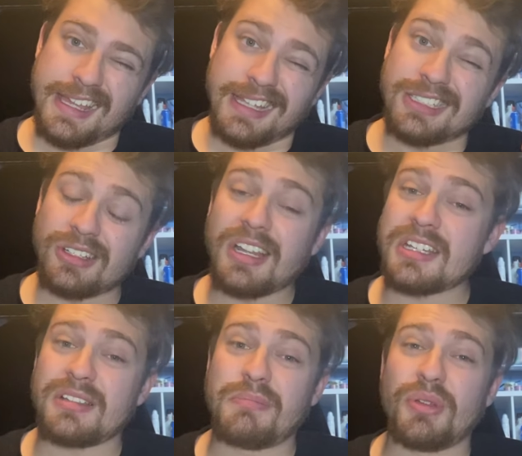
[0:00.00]
It's not
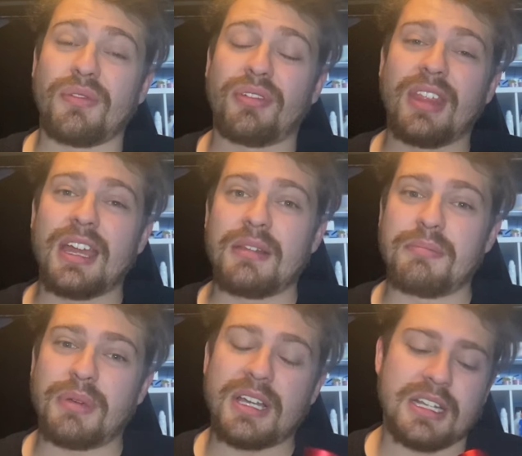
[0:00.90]
actually built for that,
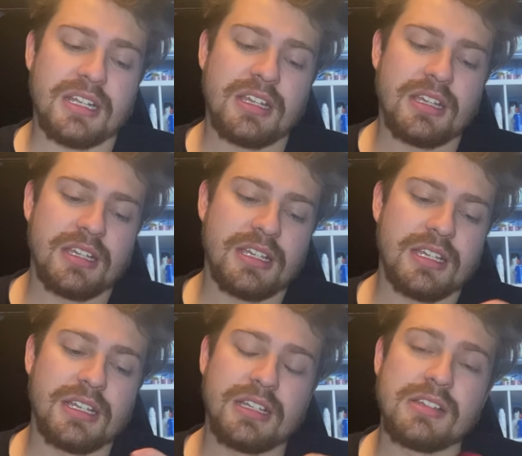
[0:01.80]
but
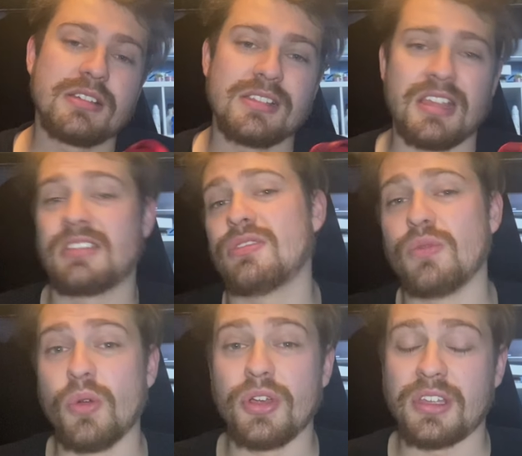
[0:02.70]
they still
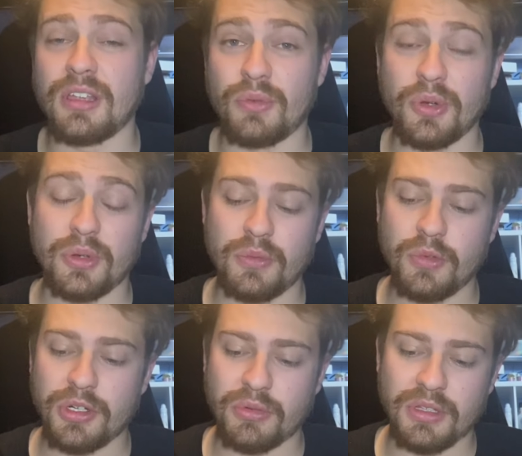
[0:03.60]
work. They
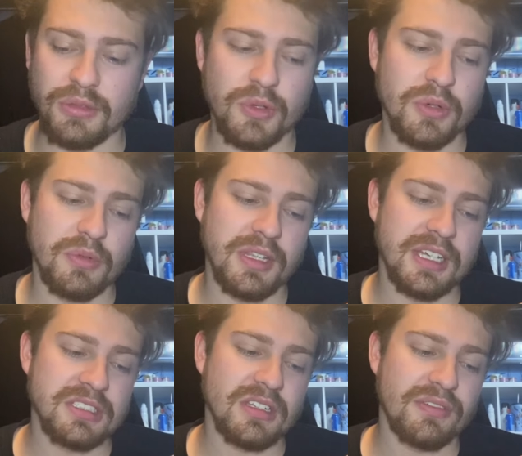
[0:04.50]
work really well with
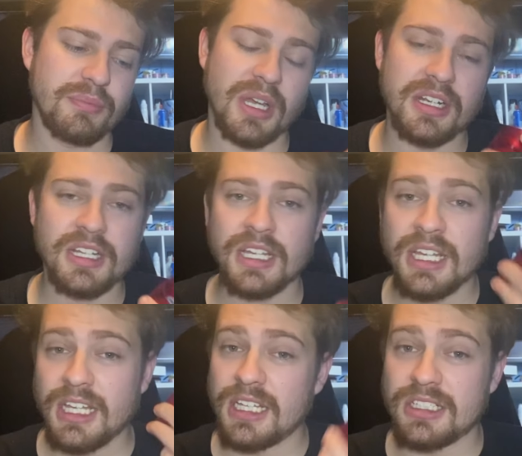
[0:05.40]
that stuff, but
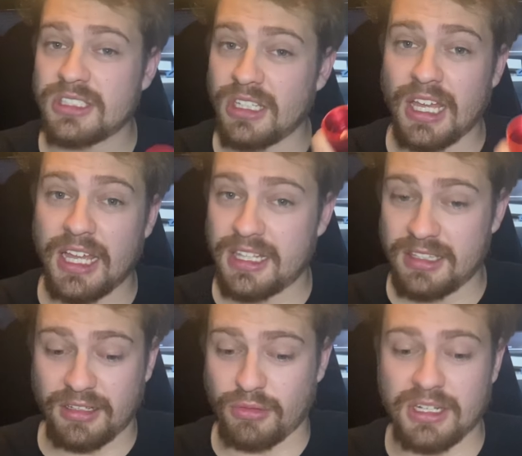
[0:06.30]

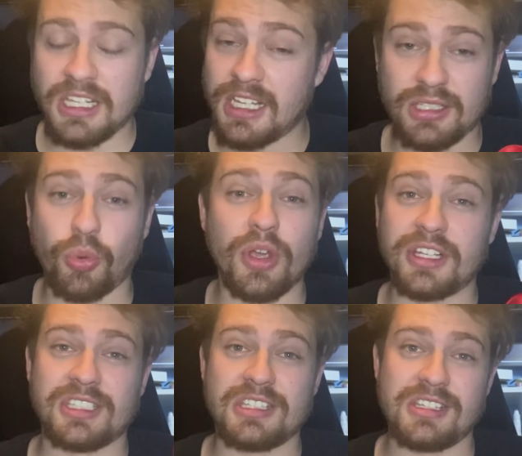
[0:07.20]
the green gas
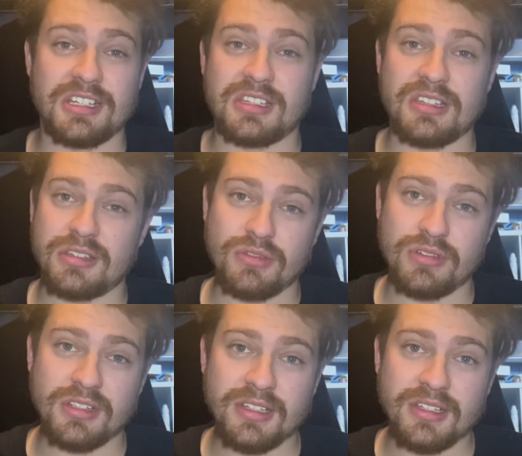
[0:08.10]
works just as good.